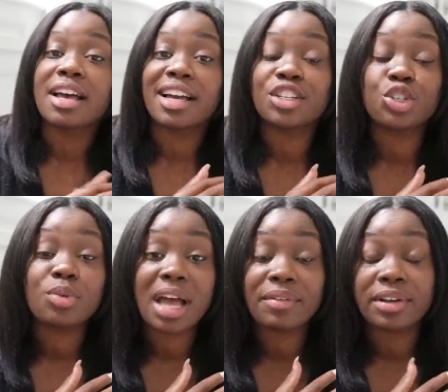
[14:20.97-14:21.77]
i
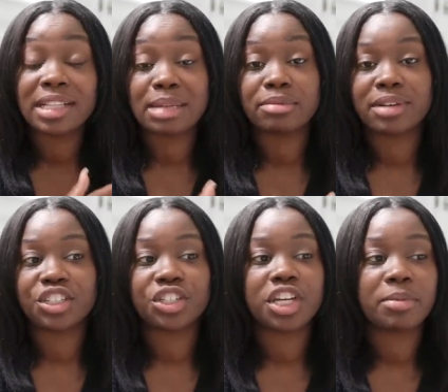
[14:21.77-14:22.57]
do have a
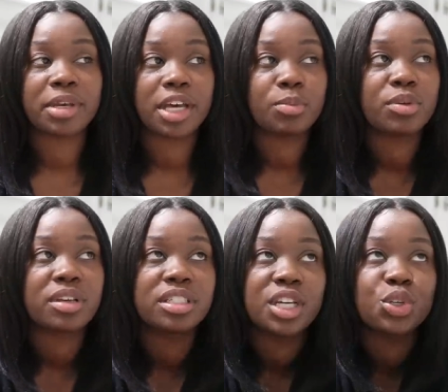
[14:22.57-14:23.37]
collaboration coming up with
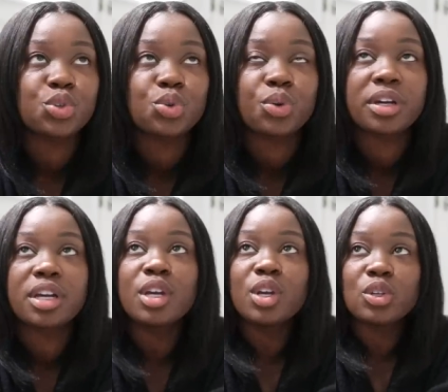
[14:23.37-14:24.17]
container store